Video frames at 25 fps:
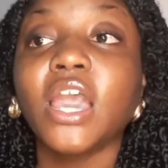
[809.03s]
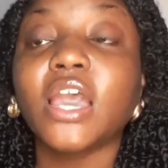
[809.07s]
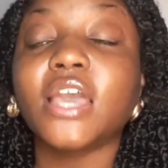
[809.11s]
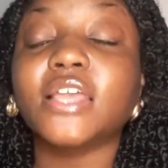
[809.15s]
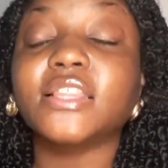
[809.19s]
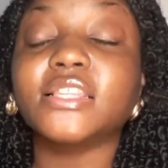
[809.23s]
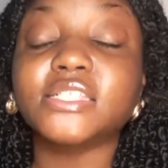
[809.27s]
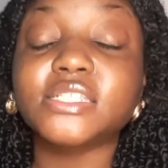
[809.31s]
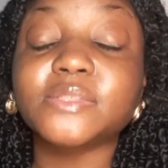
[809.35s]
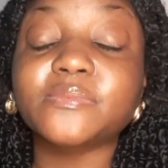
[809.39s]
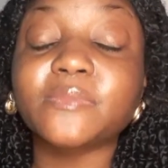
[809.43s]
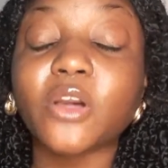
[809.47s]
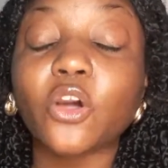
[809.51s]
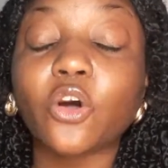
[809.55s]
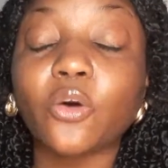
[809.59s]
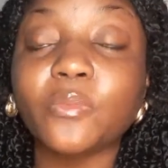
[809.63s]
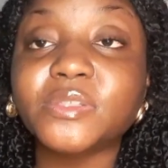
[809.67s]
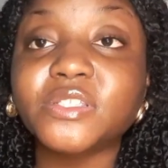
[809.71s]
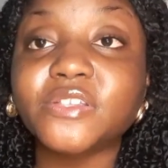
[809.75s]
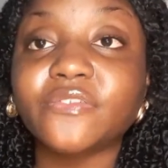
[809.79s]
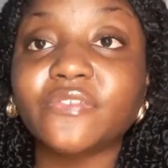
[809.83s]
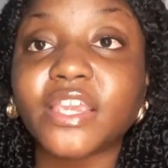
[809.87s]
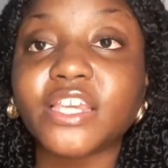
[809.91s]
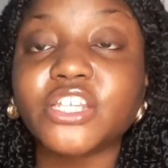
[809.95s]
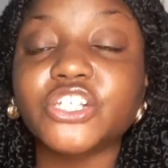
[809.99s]
and this is my
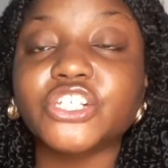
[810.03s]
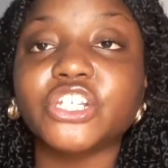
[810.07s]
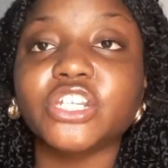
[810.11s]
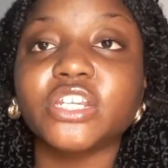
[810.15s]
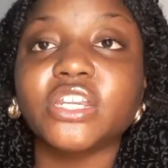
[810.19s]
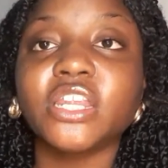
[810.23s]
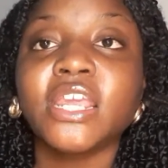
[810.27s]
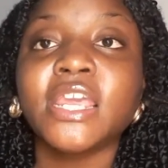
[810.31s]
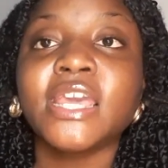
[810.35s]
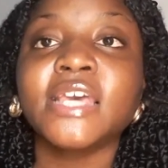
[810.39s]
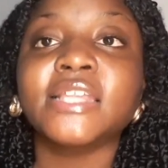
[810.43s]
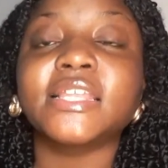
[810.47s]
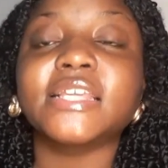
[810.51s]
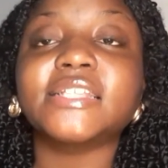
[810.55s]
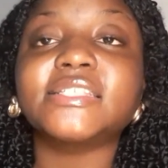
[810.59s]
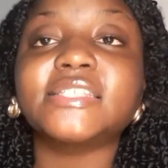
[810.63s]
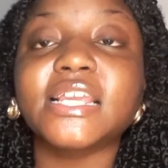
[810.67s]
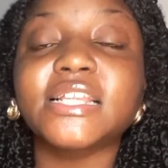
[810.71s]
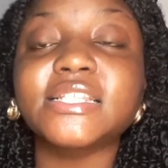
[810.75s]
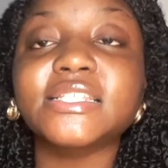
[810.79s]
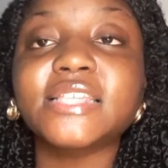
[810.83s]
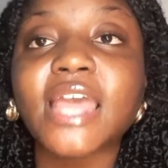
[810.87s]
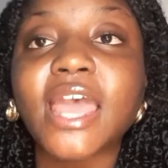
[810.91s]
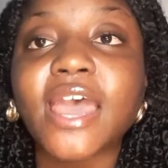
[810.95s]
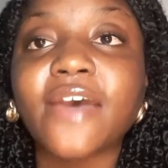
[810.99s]
observation, they
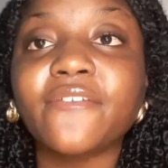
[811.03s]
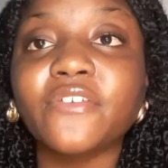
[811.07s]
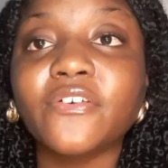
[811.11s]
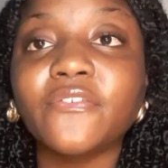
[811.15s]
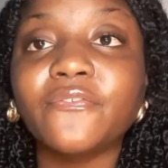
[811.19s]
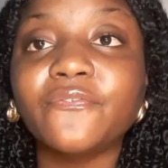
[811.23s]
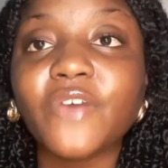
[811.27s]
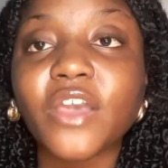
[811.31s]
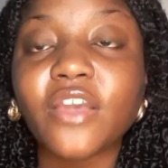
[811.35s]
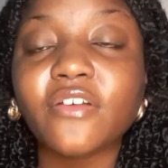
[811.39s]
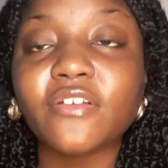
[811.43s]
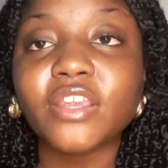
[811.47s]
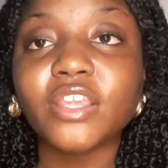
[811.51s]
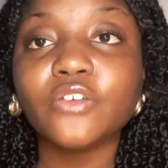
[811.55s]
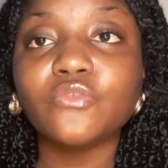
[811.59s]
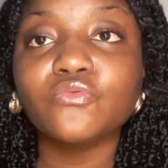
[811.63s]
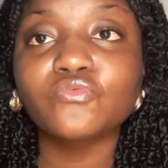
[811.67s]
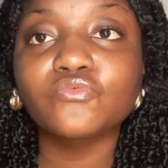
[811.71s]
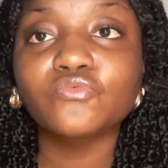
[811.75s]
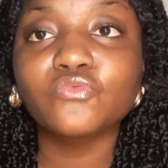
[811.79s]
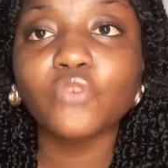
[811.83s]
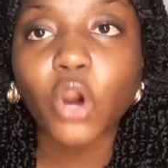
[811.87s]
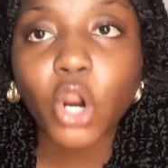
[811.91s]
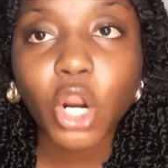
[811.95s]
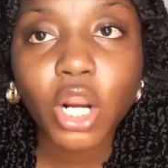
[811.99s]
tend to have a very
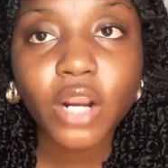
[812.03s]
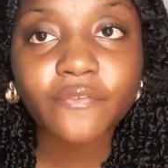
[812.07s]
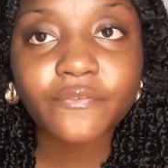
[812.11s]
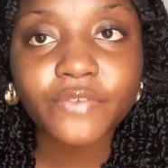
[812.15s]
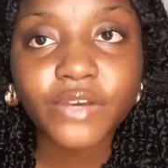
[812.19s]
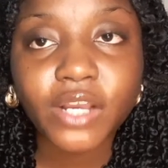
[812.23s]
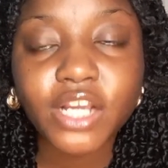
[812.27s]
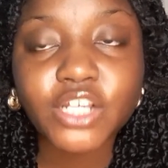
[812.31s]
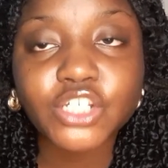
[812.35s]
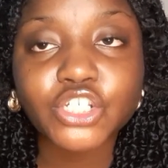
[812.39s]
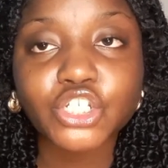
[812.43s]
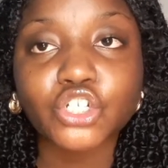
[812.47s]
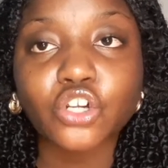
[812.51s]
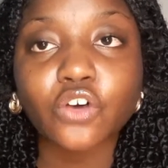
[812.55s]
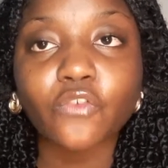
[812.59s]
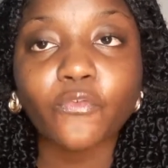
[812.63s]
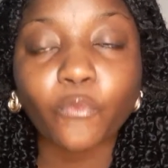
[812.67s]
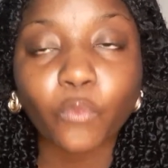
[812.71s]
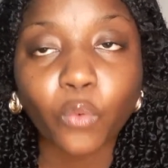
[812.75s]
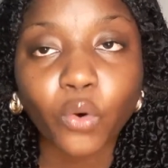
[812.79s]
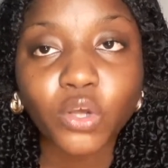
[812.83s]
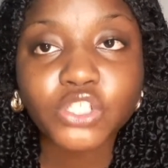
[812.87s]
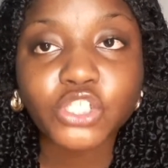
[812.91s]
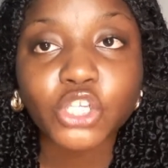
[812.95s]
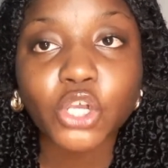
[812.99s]
wrong version of
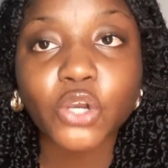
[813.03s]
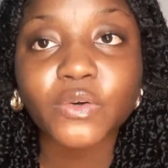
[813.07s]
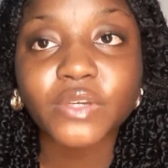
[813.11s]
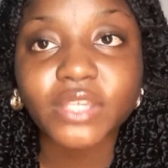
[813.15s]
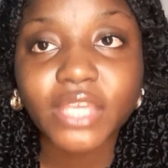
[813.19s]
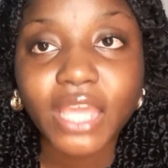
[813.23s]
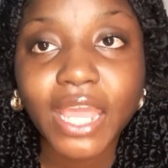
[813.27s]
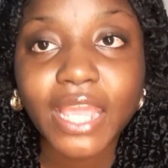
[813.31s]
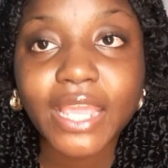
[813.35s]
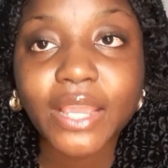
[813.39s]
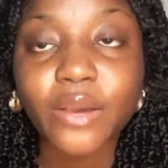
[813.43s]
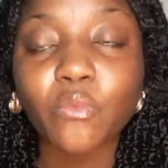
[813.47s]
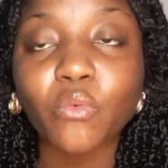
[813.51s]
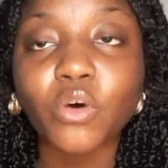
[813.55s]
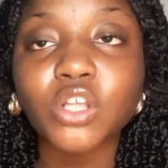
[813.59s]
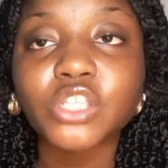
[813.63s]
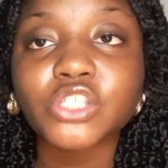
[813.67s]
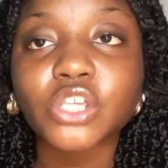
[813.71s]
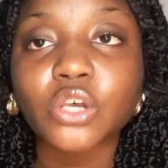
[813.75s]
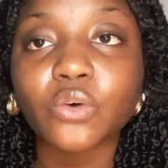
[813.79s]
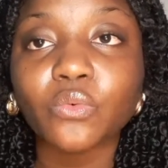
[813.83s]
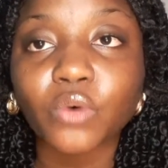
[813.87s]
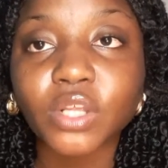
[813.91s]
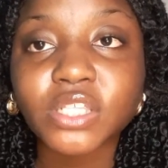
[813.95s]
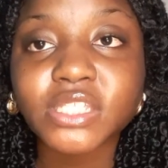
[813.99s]
what's okay and
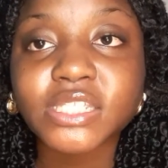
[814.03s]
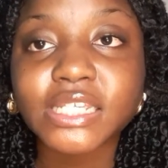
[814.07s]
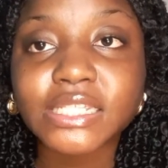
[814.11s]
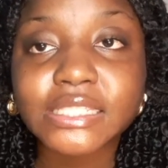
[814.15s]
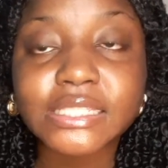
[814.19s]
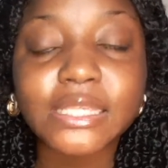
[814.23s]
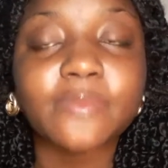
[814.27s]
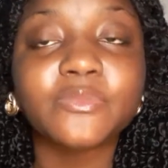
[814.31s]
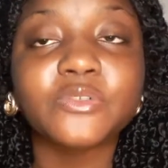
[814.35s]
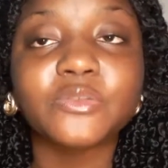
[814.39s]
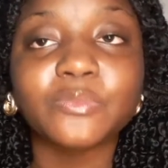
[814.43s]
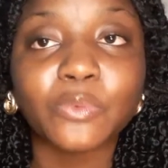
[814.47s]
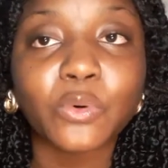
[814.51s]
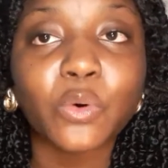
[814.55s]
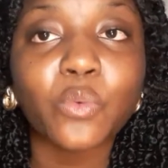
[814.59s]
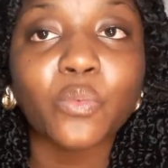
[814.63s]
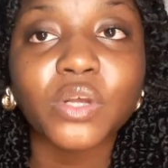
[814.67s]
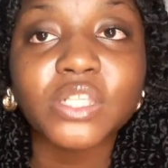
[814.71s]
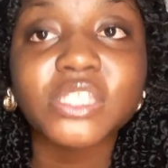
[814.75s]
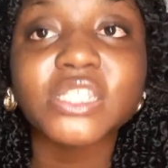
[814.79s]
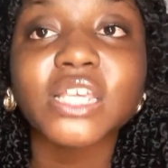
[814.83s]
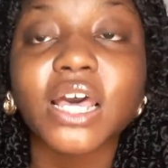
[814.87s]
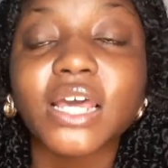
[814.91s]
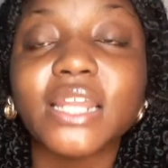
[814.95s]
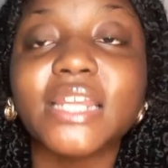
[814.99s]
what's what's acceptable and
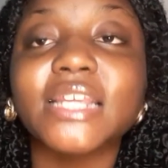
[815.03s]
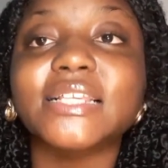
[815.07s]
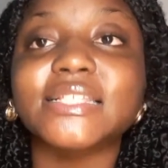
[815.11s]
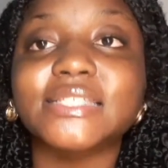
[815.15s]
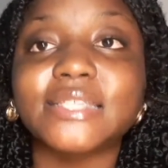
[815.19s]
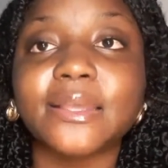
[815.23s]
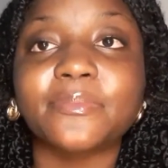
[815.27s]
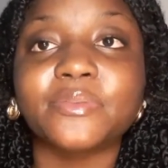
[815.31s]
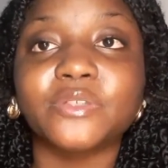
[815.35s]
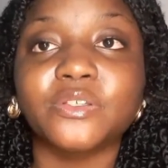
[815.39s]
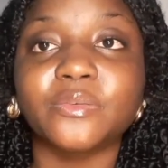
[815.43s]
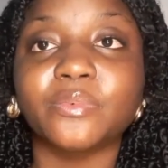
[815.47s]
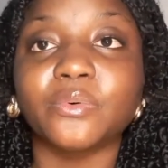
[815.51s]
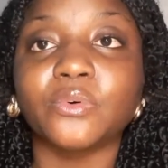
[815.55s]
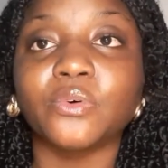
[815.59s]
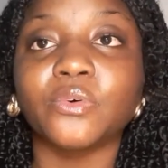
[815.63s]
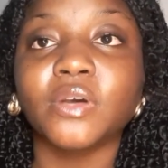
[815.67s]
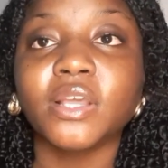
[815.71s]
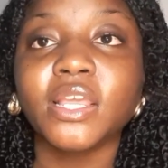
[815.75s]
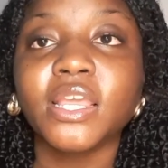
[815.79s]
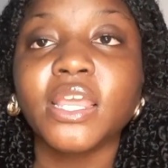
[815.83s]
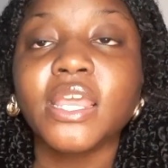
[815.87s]
what's unacceptable